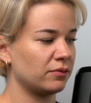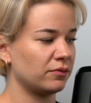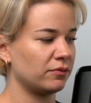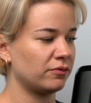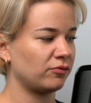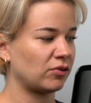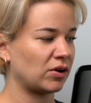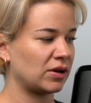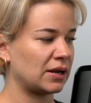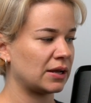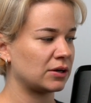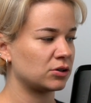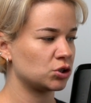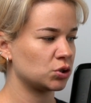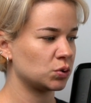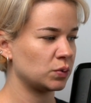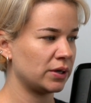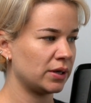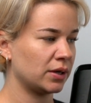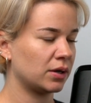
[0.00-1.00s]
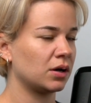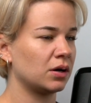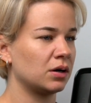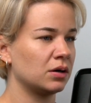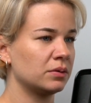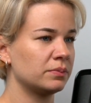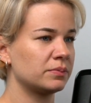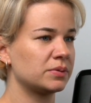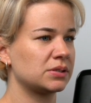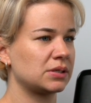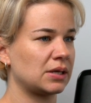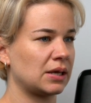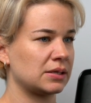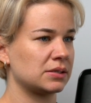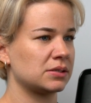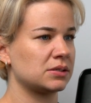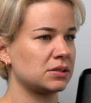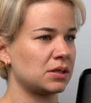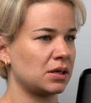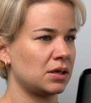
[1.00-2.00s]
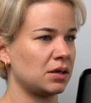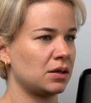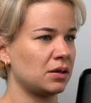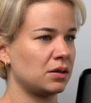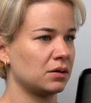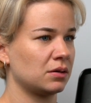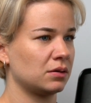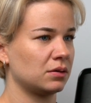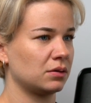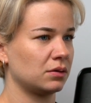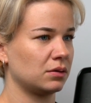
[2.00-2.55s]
financial hiccups as they